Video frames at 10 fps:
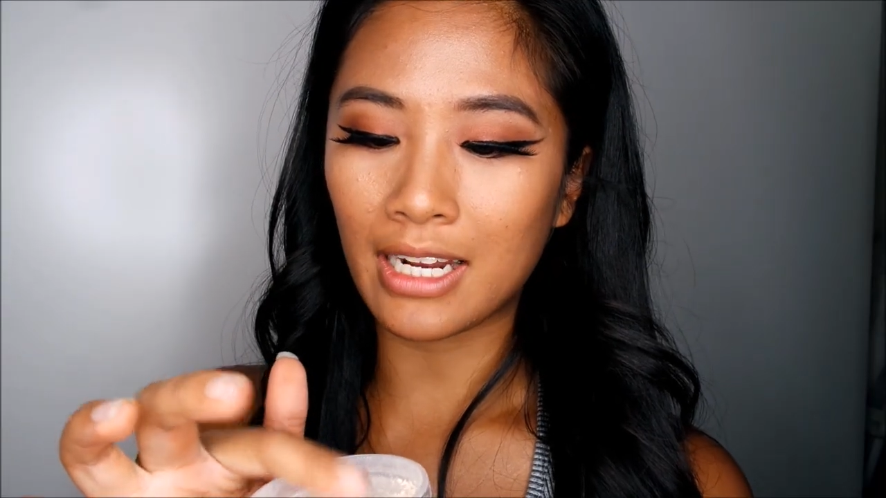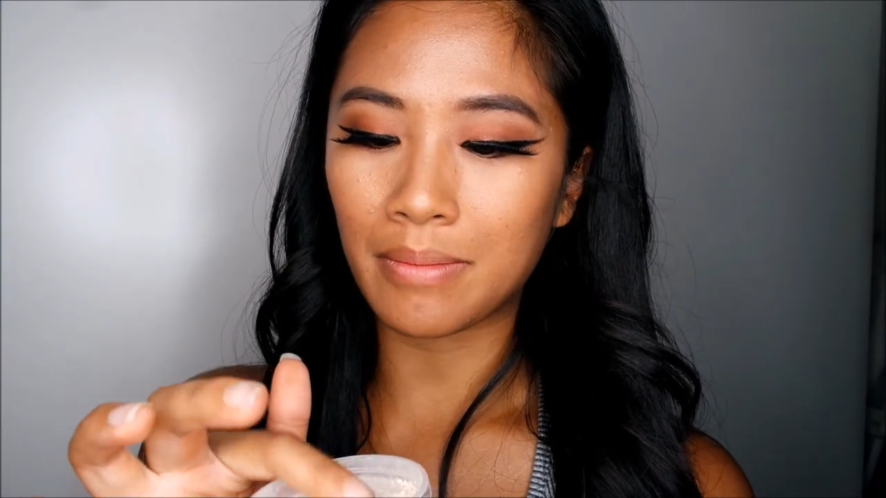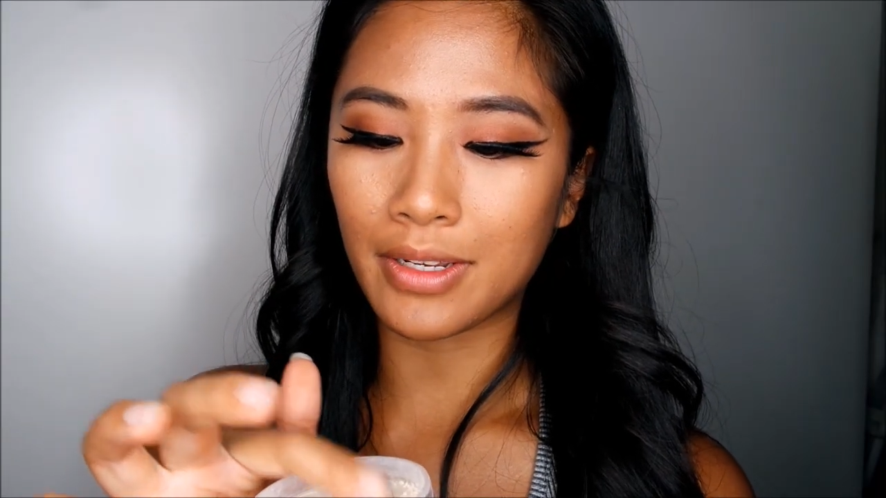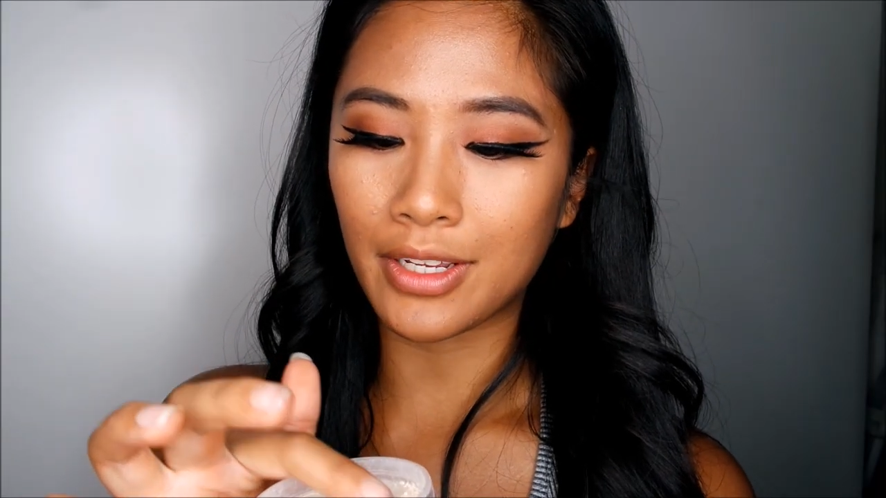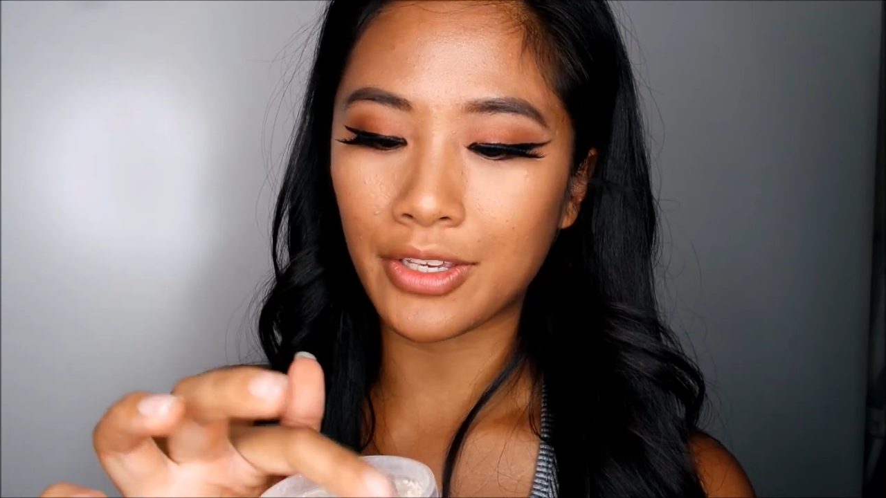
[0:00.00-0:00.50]
and
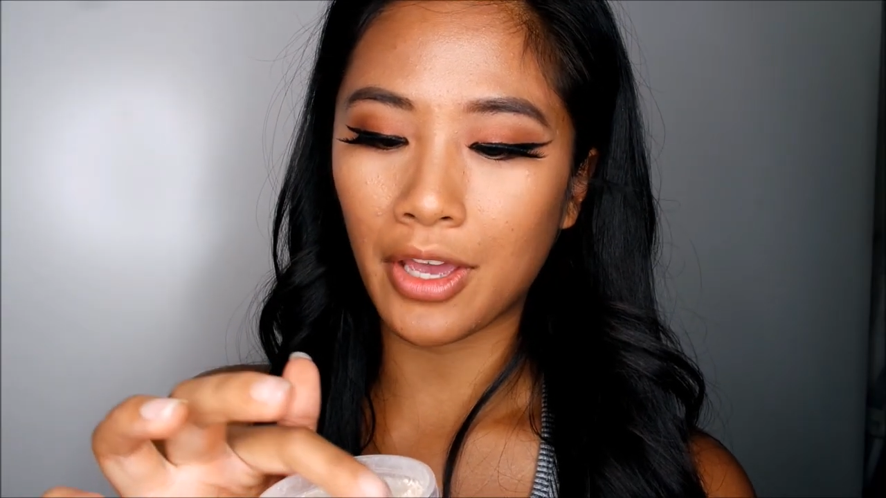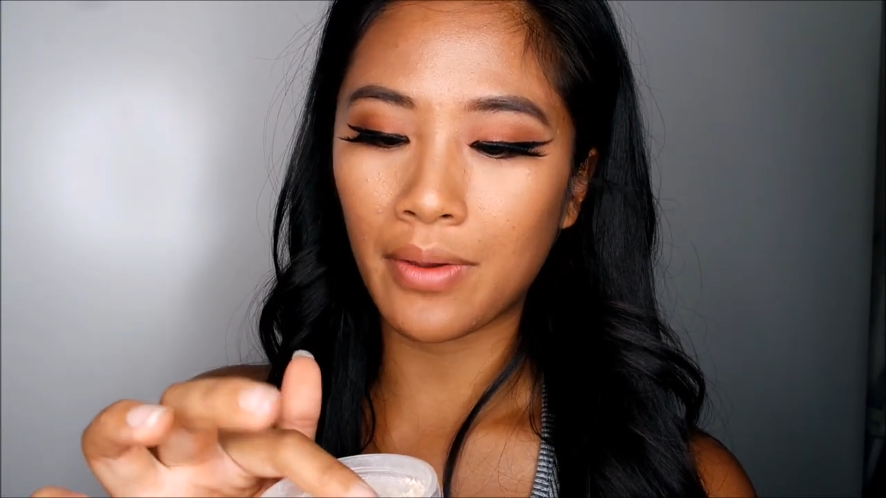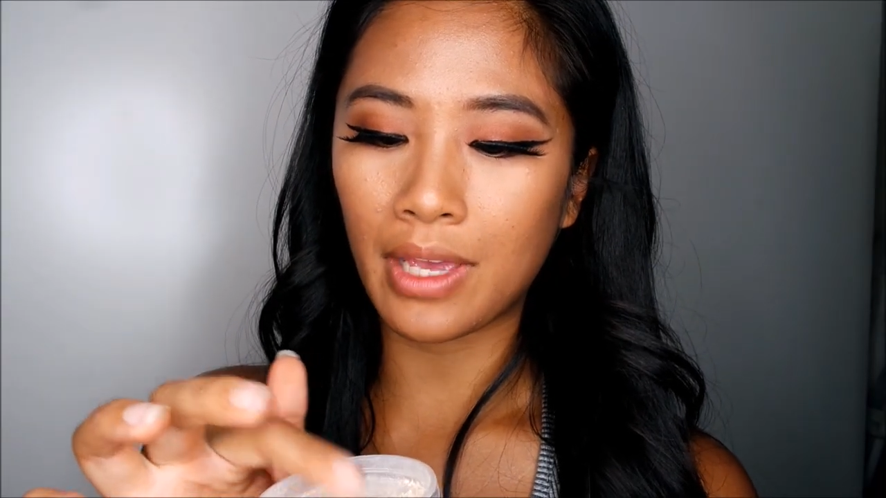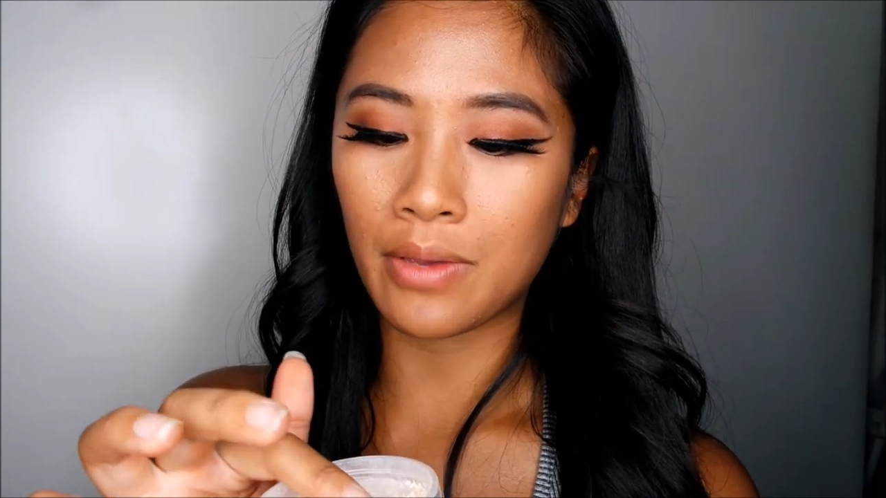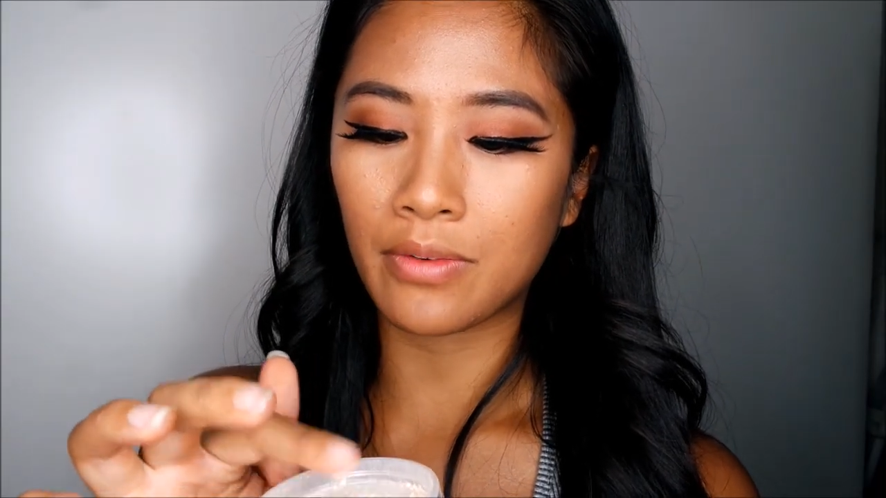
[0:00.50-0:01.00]
I'm gonna
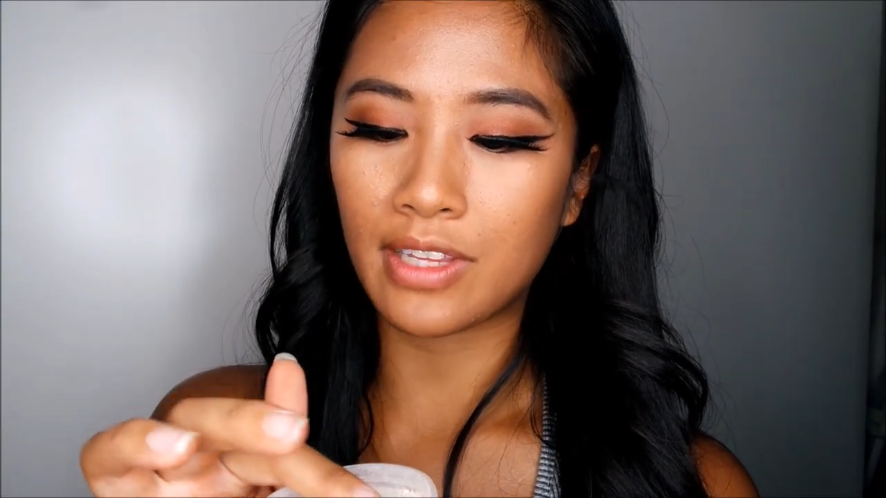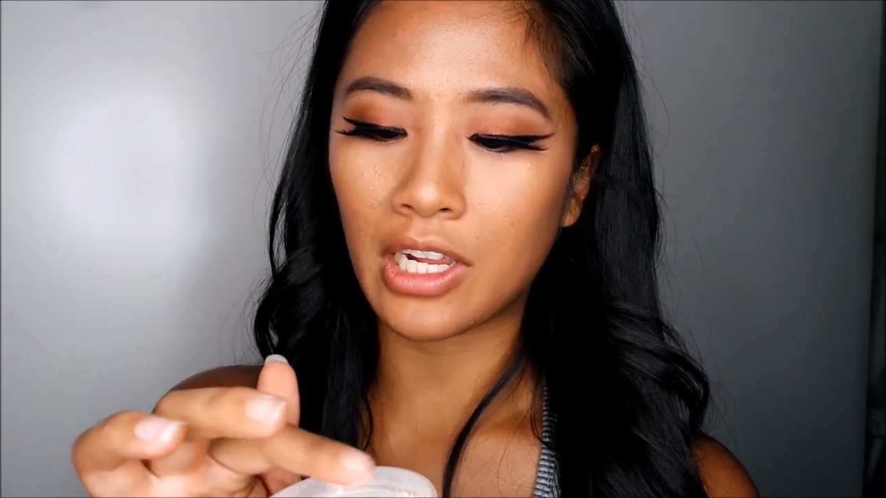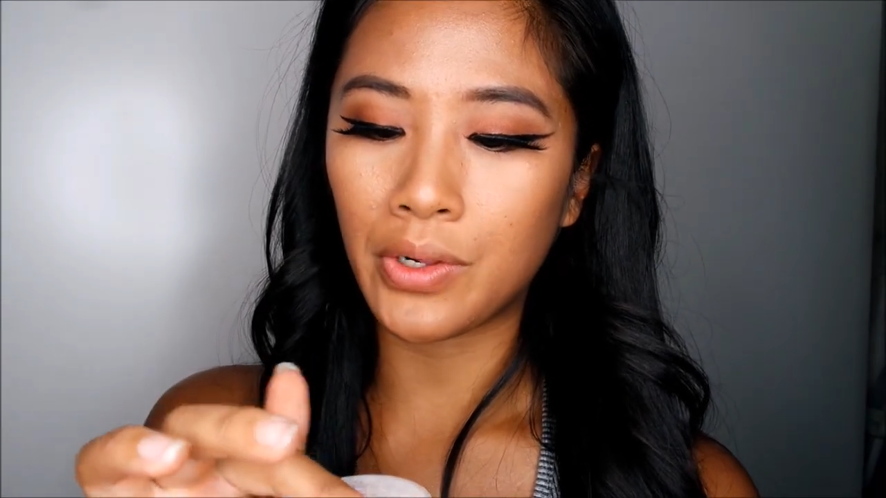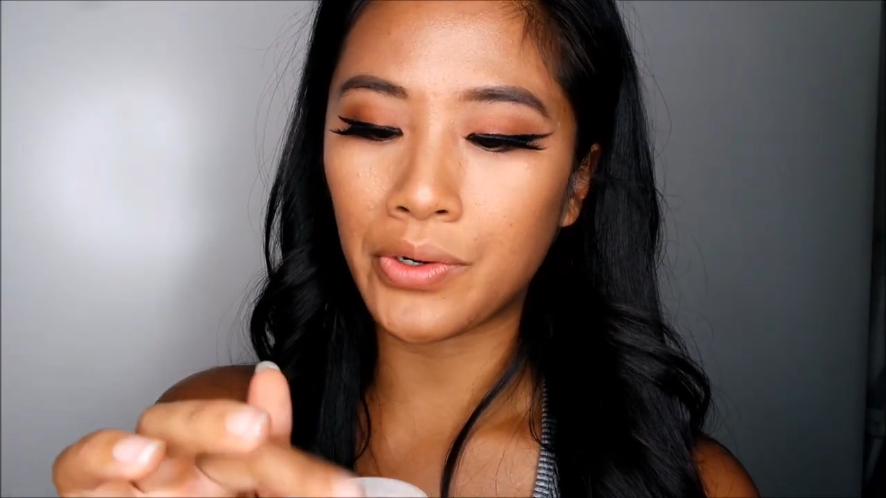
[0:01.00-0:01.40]
go in with the